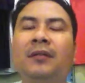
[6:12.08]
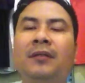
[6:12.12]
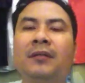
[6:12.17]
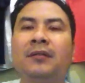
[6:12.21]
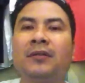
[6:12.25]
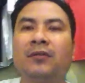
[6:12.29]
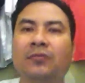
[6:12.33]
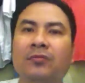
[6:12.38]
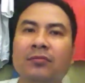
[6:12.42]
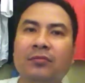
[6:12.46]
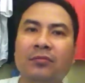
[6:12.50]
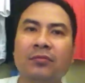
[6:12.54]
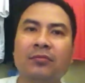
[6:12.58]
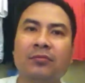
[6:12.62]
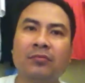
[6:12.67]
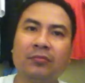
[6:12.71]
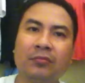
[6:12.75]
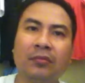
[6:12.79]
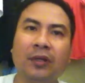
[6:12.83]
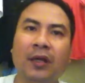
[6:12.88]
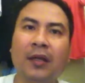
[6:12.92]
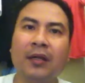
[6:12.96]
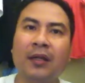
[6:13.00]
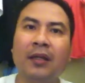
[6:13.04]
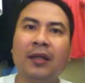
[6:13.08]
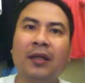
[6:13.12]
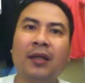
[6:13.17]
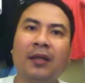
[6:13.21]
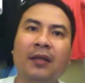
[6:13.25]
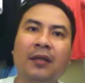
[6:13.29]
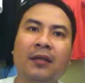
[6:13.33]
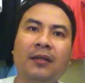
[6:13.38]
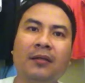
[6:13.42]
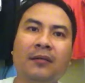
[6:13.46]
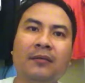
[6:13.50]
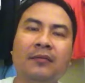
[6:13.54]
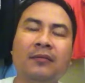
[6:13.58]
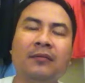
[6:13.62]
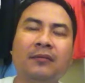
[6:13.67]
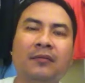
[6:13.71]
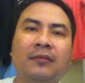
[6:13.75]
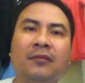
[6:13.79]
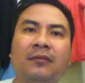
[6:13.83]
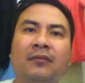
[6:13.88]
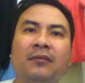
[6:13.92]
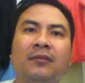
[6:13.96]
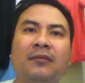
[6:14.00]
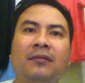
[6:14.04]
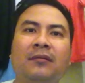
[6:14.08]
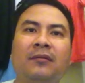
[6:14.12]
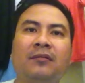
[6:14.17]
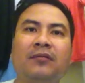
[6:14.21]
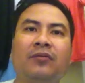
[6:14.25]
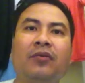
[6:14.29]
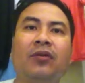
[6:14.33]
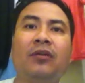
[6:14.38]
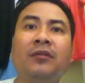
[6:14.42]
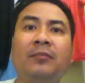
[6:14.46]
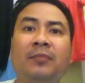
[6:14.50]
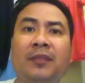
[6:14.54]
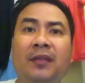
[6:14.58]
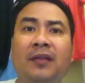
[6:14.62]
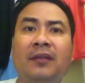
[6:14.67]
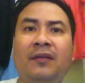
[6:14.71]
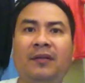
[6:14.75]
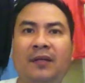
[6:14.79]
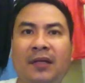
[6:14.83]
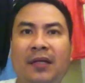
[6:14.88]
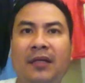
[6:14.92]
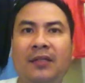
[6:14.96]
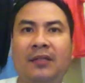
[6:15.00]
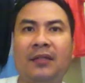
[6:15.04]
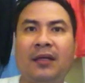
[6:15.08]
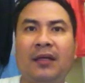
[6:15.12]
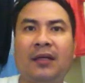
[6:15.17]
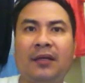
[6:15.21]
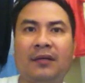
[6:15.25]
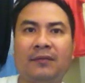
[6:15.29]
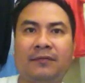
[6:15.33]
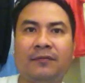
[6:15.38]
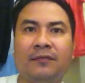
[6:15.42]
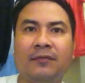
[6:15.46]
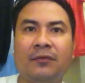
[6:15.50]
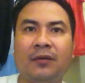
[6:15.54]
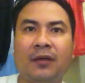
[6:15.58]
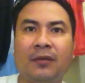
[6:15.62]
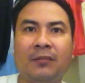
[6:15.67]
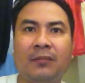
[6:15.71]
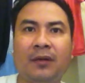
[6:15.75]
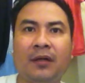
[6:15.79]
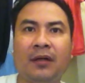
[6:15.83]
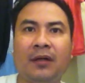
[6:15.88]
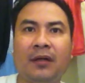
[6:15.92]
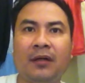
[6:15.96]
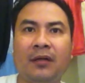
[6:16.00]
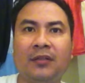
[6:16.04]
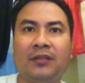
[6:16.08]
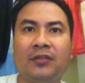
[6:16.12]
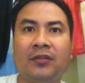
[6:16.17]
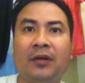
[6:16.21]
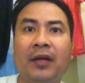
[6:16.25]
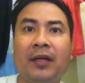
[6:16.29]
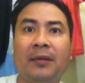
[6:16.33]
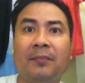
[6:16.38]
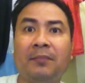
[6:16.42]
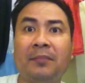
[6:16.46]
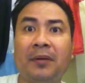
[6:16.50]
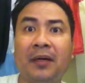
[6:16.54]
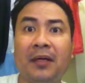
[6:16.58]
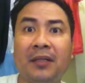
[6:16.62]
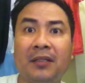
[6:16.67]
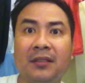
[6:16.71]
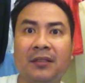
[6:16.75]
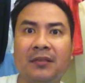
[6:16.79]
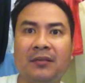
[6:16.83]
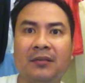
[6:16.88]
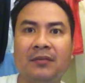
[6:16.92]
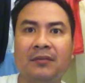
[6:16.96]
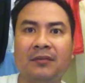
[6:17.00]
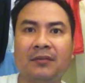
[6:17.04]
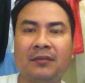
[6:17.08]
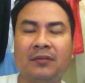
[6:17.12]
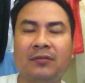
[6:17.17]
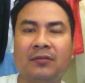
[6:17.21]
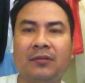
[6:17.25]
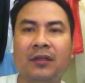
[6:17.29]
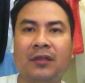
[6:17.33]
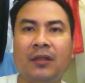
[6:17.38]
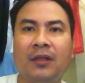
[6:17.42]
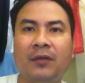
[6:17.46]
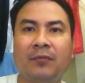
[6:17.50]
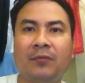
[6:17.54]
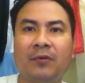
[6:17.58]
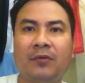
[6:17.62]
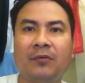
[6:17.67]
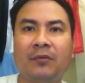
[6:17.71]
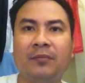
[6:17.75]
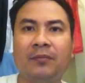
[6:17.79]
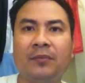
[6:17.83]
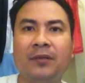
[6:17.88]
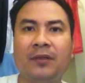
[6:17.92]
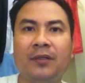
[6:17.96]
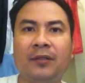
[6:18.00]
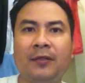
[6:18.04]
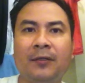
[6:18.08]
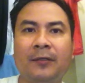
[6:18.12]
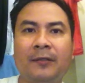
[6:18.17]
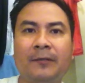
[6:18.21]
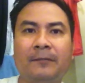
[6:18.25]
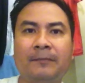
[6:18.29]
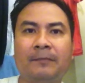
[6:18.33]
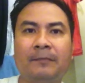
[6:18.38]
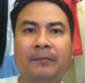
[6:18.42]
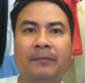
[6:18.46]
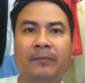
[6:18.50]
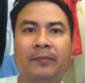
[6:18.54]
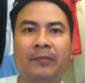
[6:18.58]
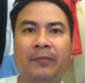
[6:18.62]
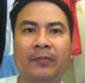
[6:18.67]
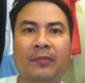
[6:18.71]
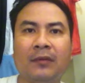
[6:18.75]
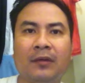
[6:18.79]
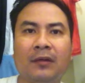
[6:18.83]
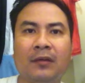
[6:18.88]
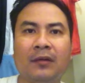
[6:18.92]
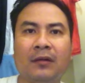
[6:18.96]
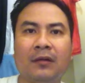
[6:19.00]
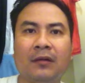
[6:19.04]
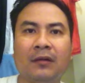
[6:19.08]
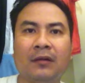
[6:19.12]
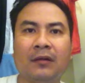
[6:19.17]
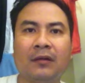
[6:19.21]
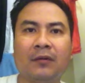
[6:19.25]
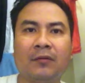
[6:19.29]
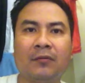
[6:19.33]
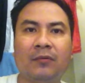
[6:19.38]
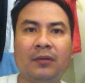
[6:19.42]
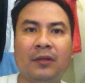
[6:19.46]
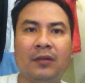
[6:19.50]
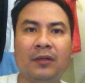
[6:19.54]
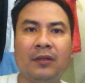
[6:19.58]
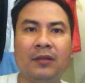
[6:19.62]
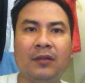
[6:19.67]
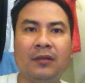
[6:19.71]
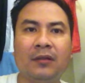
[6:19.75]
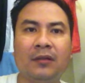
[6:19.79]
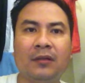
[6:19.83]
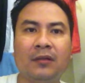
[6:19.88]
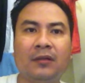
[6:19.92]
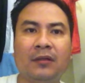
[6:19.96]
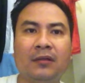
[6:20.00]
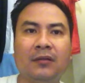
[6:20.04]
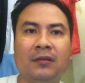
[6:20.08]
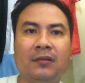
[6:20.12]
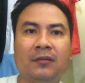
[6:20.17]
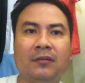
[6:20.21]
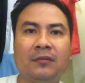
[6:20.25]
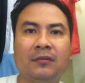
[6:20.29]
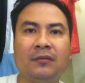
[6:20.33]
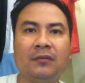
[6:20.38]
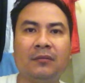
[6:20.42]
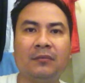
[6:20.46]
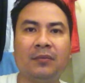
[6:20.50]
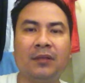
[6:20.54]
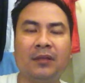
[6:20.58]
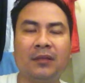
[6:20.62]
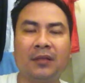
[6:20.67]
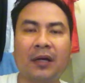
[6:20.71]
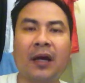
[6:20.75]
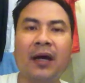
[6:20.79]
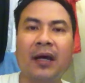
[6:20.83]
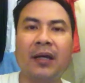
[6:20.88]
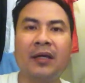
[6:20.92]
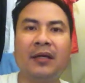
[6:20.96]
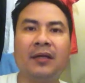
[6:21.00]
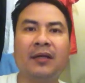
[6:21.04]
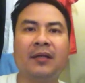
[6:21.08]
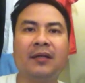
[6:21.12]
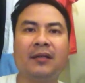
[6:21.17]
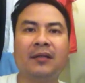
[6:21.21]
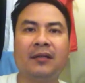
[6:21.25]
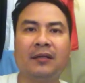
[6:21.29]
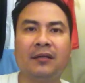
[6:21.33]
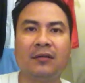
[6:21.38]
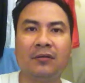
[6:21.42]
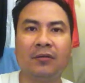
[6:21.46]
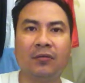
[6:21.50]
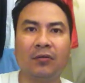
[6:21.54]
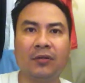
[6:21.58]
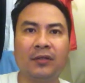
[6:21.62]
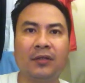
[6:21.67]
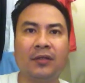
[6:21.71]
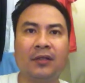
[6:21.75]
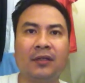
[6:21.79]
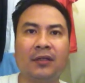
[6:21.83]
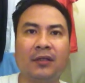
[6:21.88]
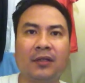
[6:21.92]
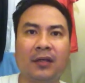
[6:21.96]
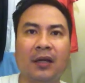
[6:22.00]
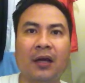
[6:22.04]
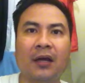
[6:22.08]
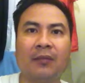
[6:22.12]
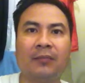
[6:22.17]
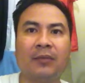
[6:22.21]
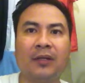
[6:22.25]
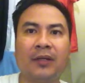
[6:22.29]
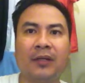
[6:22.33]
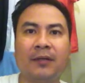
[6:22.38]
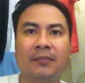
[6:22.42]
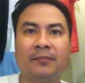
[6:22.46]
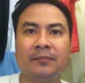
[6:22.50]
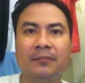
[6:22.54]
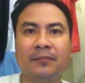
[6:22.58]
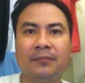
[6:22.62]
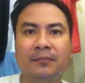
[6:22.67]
So Ariel told me that I have to have a tripod so that I won't be really tired in holding the camera.